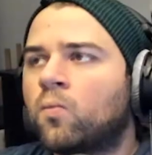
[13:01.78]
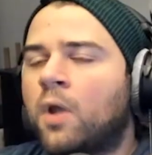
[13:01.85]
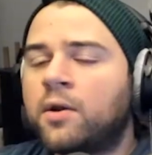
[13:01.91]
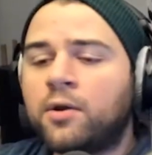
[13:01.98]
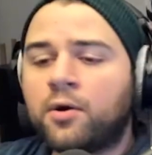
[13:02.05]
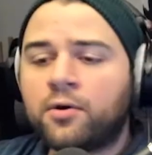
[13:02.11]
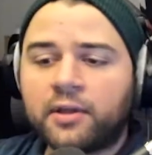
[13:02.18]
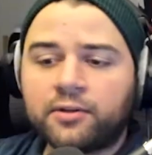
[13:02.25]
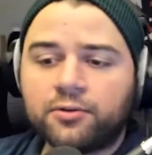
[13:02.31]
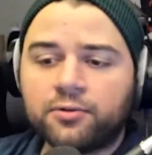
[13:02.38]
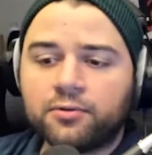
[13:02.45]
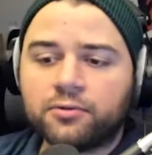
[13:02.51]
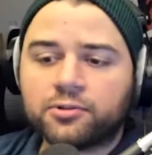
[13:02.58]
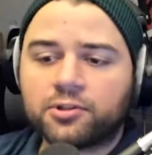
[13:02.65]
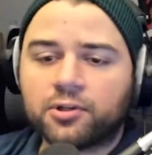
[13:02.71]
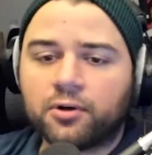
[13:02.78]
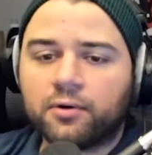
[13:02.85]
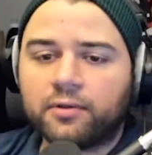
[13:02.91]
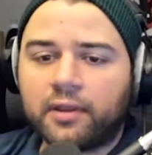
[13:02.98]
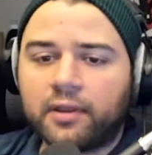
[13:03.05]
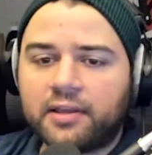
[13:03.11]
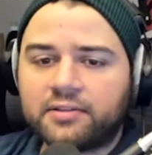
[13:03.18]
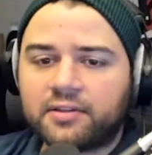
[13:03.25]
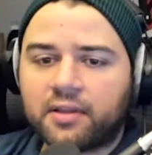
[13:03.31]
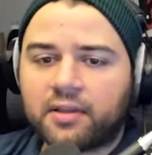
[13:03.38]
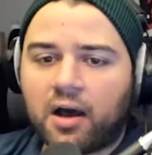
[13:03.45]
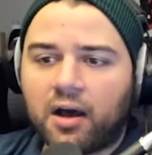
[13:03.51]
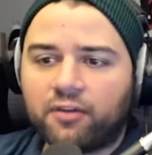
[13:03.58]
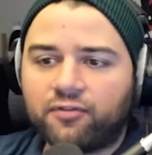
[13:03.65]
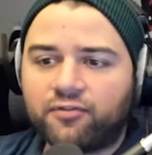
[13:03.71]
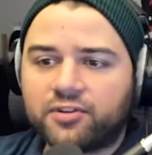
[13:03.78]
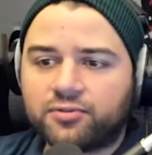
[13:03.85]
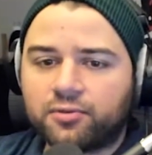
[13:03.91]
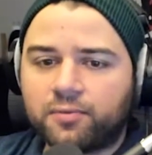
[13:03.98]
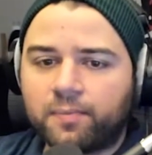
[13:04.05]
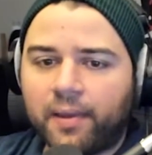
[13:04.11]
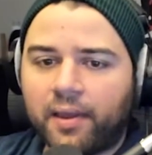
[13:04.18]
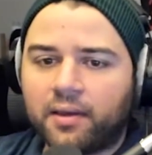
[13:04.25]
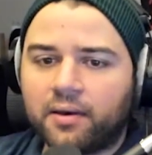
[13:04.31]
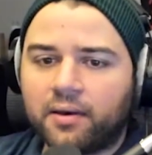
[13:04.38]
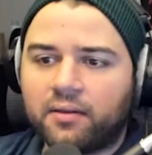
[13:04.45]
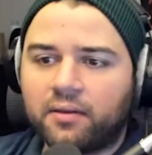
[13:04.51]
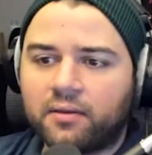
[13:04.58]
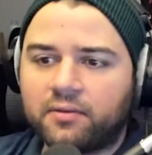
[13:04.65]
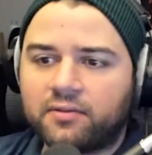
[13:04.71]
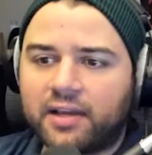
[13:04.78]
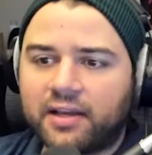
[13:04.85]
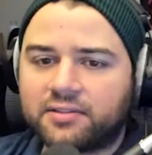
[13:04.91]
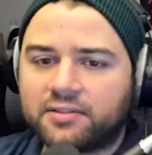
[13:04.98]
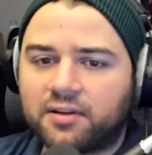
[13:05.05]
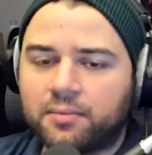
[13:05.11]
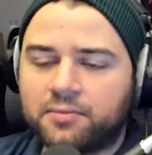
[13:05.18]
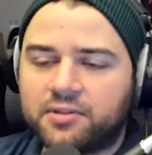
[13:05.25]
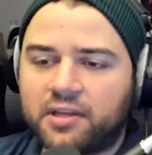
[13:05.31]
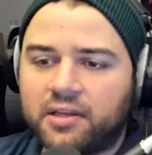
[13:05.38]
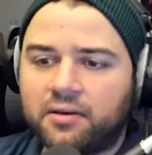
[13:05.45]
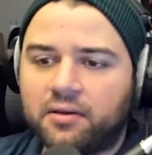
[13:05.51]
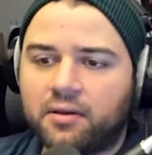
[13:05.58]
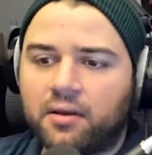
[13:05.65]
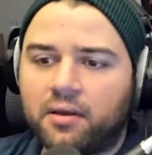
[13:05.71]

No, they do show that he's in the office with Ben. The text comes in